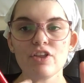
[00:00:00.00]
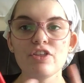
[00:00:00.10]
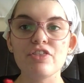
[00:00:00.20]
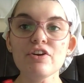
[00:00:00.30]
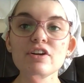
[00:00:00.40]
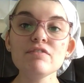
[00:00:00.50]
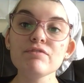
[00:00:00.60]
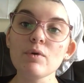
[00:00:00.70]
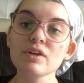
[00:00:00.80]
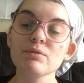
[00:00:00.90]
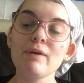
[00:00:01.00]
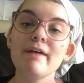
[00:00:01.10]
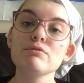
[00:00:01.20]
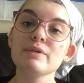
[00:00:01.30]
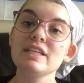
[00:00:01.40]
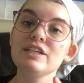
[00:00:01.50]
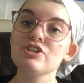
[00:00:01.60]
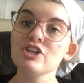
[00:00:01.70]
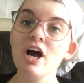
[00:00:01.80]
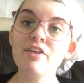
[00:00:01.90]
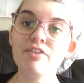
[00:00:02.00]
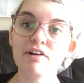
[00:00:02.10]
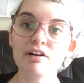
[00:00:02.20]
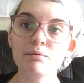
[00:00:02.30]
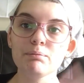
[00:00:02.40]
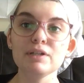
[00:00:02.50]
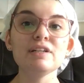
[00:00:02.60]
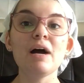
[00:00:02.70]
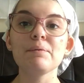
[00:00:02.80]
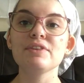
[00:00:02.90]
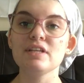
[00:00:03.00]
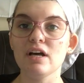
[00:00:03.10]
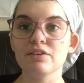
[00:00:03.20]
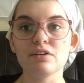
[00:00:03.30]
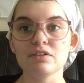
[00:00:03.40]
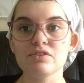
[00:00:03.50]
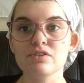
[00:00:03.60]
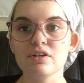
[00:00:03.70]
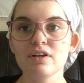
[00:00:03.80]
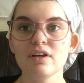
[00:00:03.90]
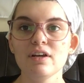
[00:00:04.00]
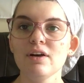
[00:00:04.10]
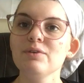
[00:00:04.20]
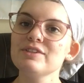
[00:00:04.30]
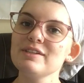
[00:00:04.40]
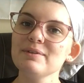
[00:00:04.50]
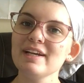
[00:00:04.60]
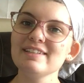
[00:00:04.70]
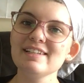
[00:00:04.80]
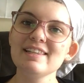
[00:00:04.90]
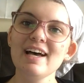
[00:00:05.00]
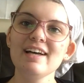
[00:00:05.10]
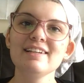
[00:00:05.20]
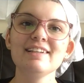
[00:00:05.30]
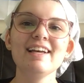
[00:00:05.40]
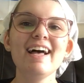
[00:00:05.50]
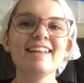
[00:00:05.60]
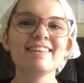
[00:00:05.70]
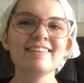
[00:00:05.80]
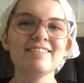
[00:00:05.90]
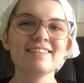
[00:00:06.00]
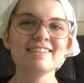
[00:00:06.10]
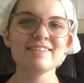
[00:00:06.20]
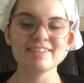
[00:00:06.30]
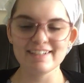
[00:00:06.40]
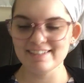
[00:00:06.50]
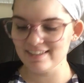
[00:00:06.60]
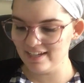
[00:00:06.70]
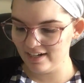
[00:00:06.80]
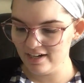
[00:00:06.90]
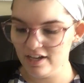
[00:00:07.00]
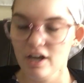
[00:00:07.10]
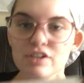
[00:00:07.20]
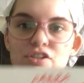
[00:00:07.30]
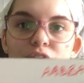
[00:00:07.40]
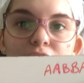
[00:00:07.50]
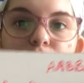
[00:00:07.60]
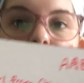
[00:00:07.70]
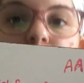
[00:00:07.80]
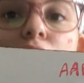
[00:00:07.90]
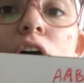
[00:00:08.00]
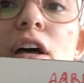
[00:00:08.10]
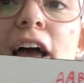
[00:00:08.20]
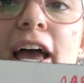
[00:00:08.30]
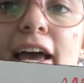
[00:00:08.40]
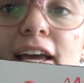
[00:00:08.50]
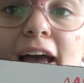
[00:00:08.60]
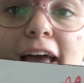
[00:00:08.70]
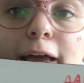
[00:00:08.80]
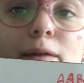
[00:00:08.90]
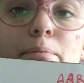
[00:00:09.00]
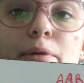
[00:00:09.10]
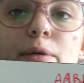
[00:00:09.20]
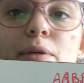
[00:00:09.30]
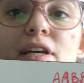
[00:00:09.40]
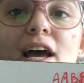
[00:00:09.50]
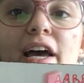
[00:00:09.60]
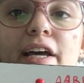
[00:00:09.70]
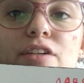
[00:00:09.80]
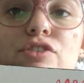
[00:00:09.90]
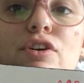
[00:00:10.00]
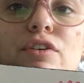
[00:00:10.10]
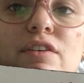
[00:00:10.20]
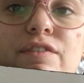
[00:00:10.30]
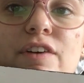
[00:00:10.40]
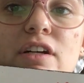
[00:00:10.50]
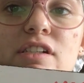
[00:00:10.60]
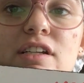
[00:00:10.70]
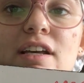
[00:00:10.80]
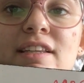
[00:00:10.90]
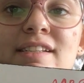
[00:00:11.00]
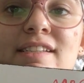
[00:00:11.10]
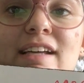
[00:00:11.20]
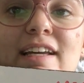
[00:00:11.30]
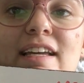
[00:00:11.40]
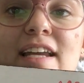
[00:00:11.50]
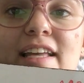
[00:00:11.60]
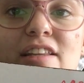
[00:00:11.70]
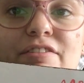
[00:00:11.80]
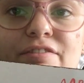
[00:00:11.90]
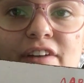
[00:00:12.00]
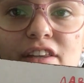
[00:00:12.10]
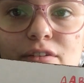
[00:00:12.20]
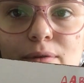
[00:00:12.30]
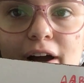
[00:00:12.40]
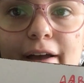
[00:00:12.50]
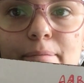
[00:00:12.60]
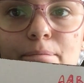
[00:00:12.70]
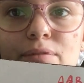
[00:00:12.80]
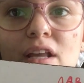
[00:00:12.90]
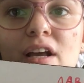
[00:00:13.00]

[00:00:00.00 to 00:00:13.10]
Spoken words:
The third and fourth rhymed with each other, but not with the others. Oh, see what I did that? See what I did there? So that's what we call A, B, A. So the first, the second, and the fifth rhyme,